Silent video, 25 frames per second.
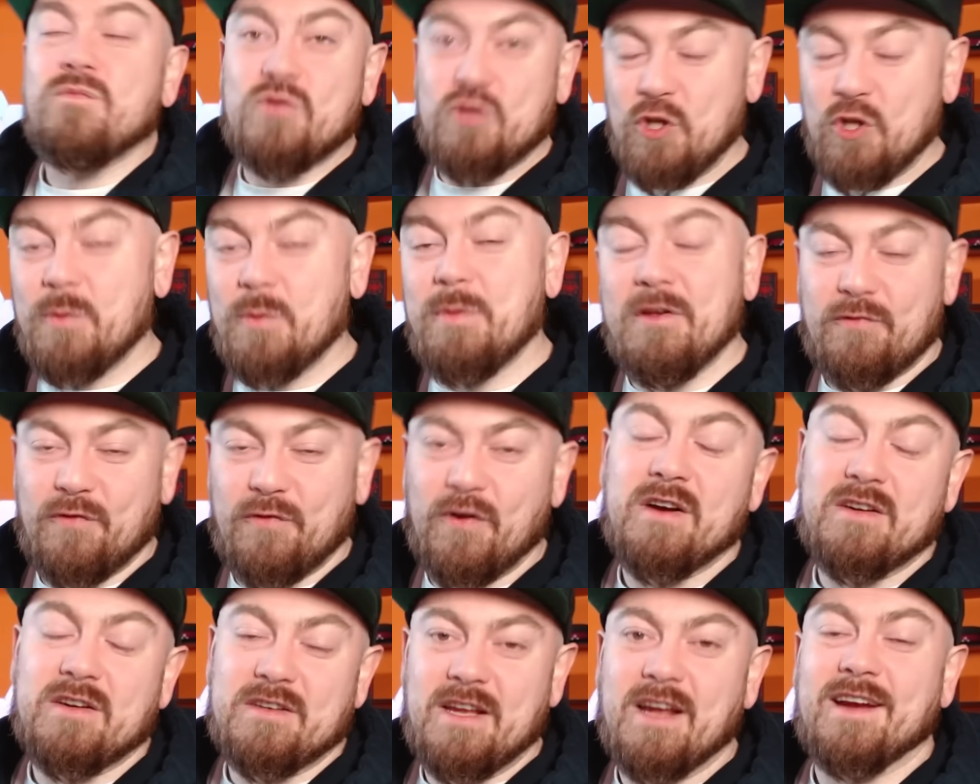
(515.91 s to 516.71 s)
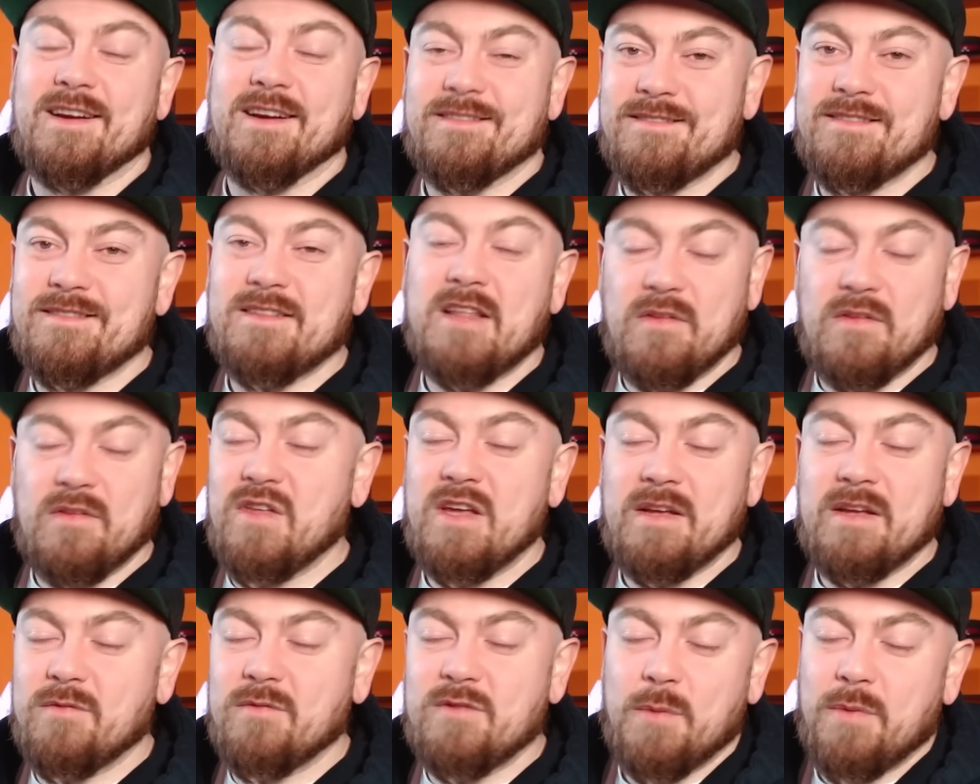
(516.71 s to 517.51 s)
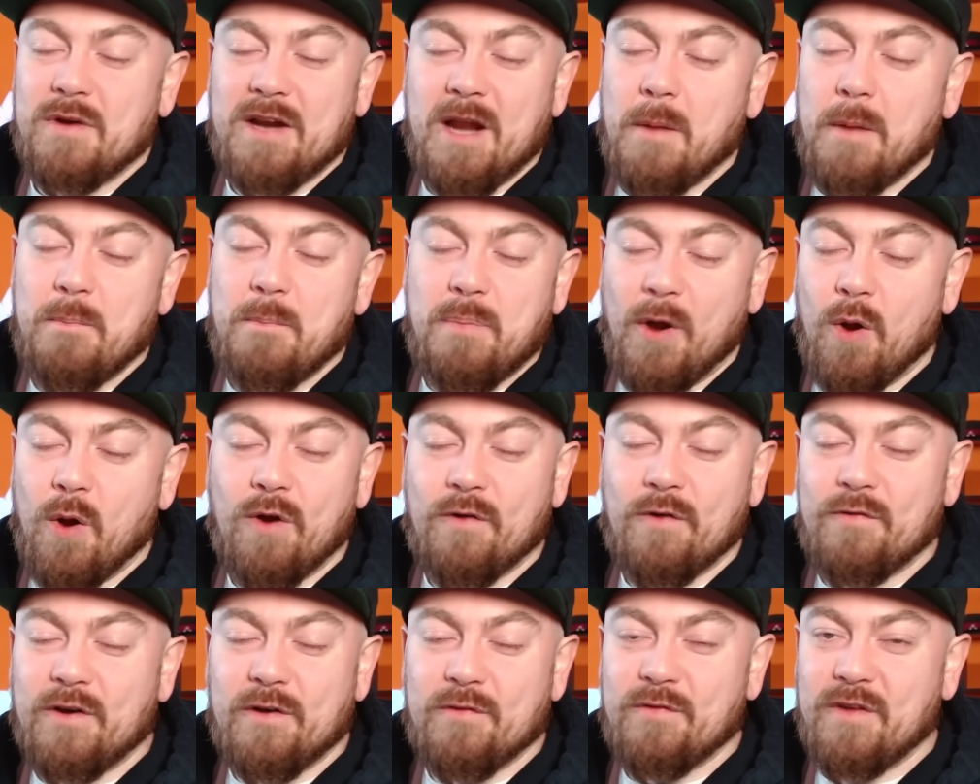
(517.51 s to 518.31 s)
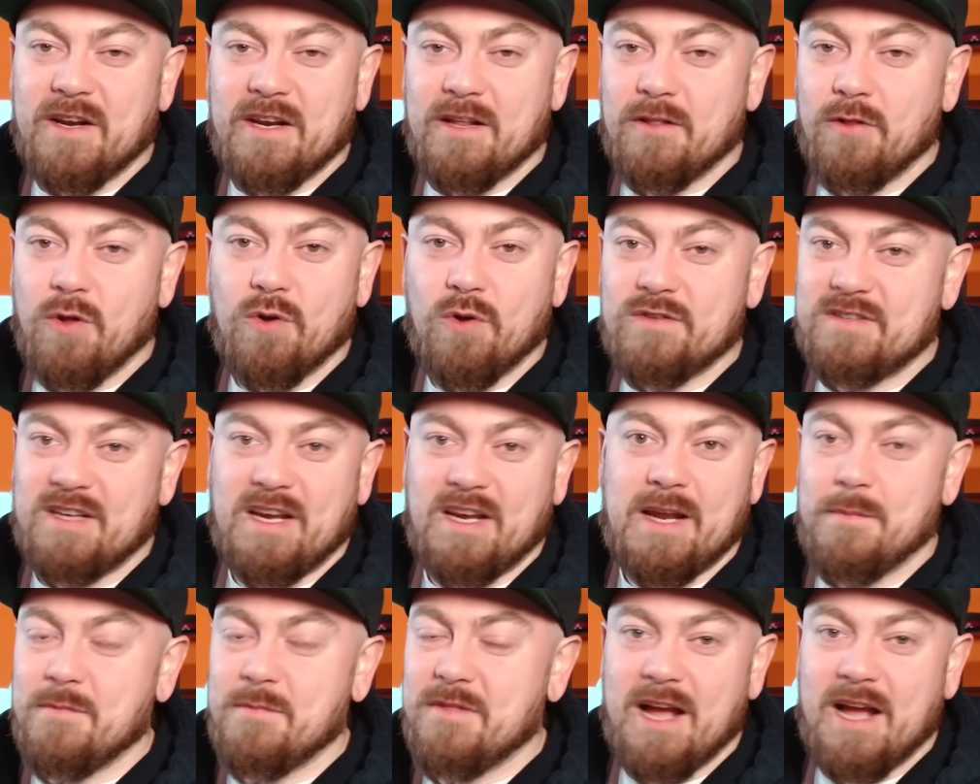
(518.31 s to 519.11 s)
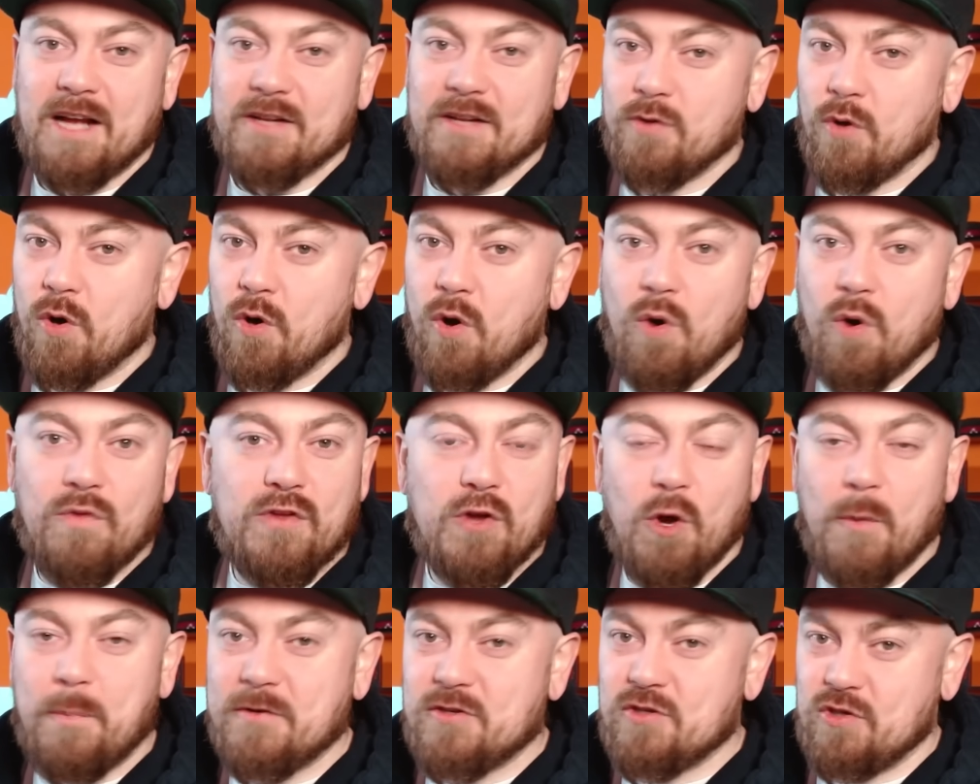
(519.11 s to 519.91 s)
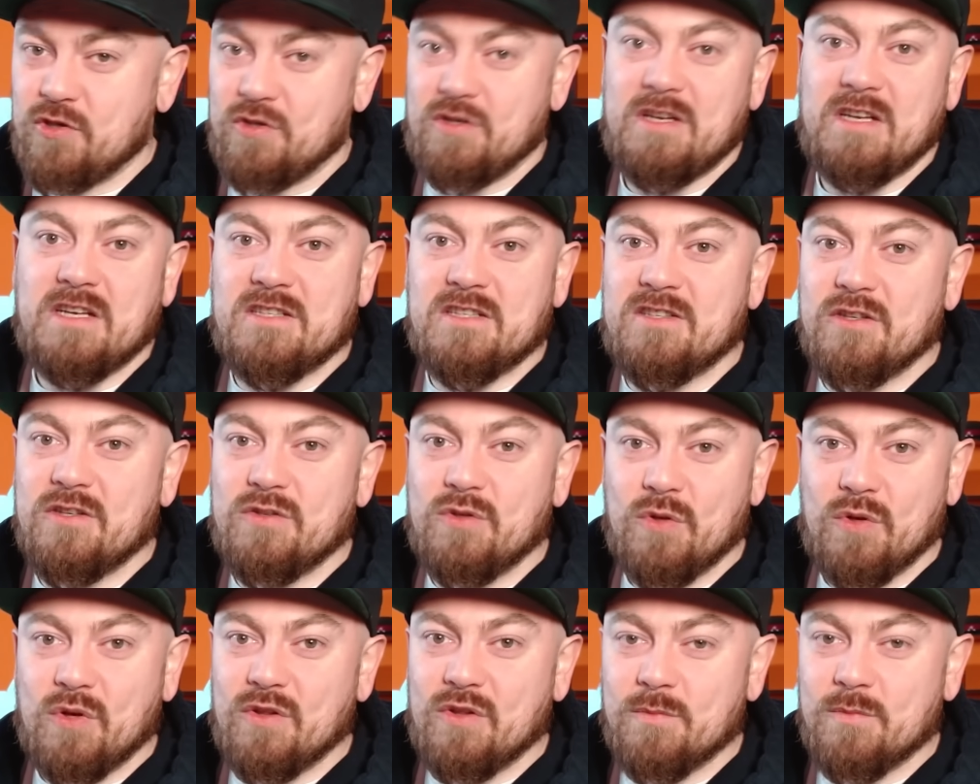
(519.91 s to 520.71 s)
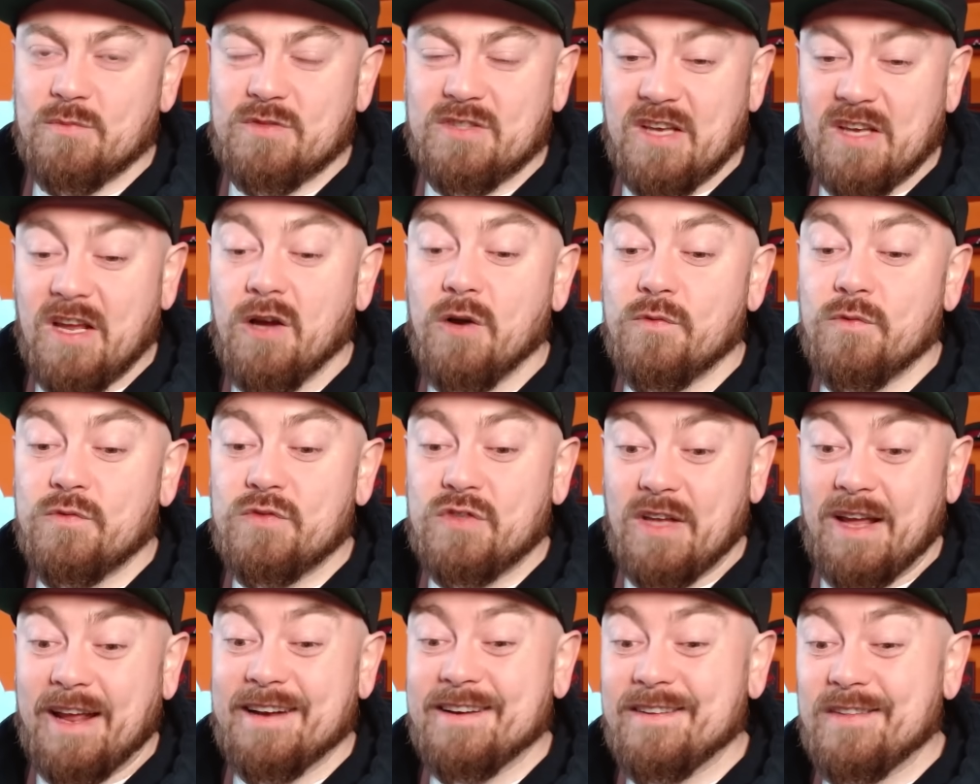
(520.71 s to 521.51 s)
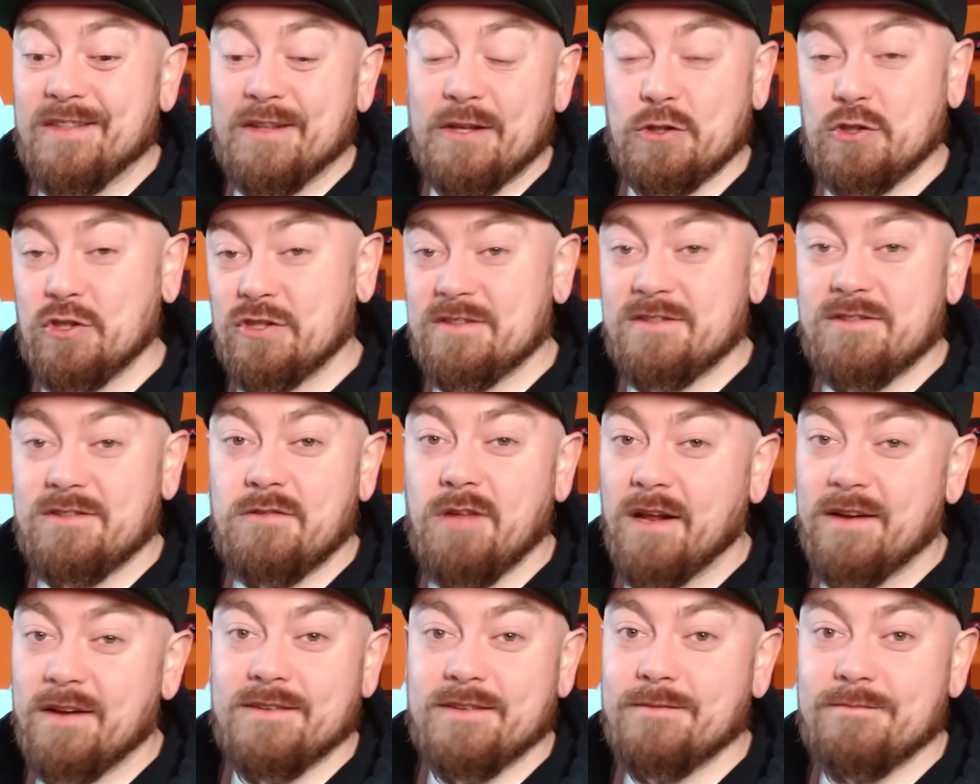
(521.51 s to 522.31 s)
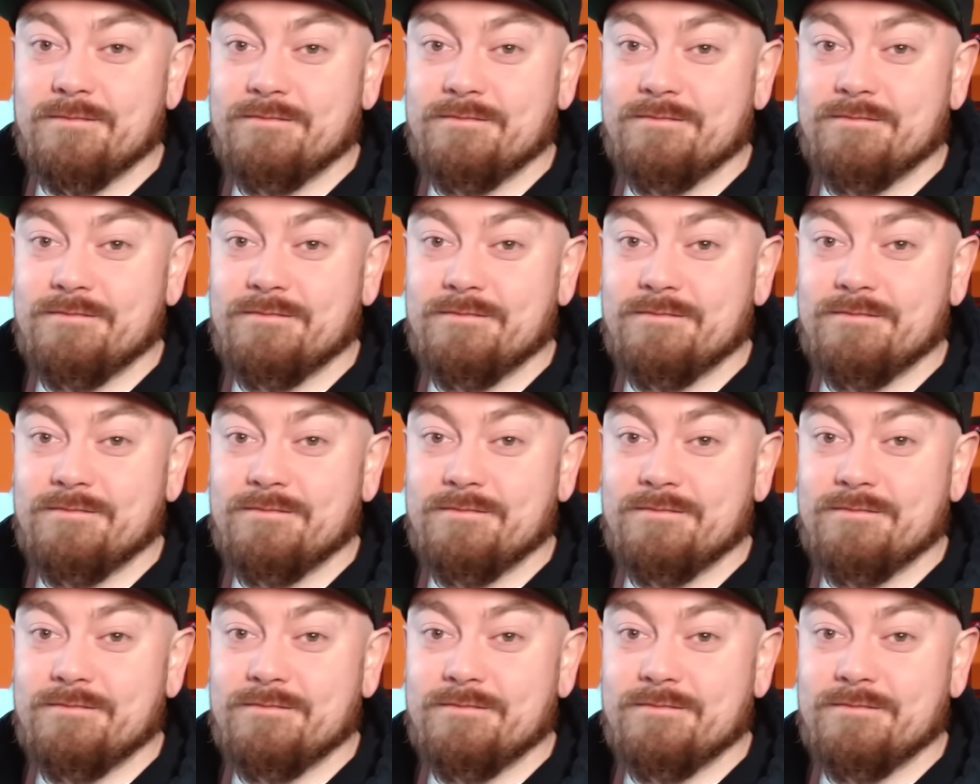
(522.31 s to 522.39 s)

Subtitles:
To be fair, yeah, they were in power for a very long time. They had all the opportunities to do it themselves, and they just didn't.